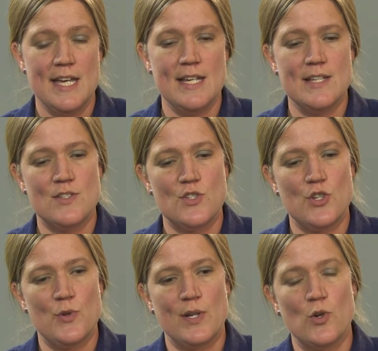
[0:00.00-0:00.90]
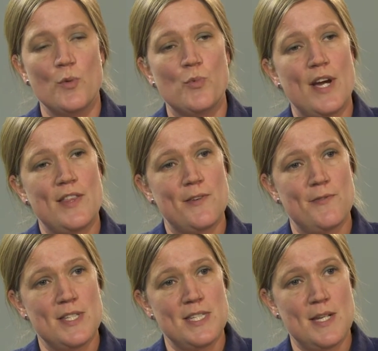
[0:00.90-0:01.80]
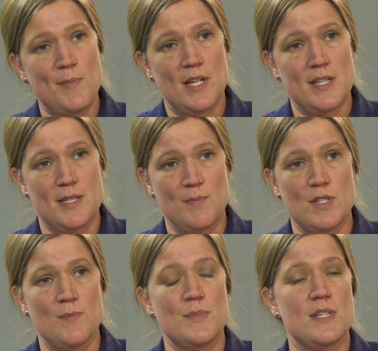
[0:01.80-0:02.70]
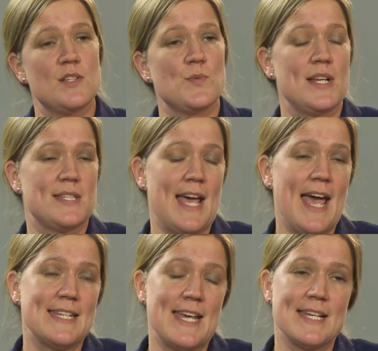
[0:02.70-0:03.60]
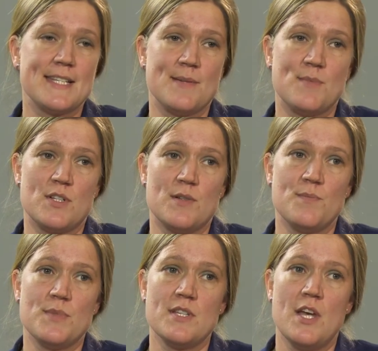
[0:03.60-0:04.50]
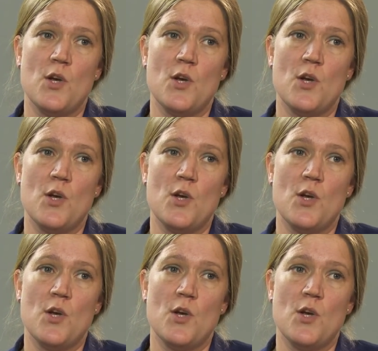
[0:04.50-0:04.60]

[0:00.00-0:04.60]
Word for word: is to incorporate the vestibular symptoms as well as the headache symptoms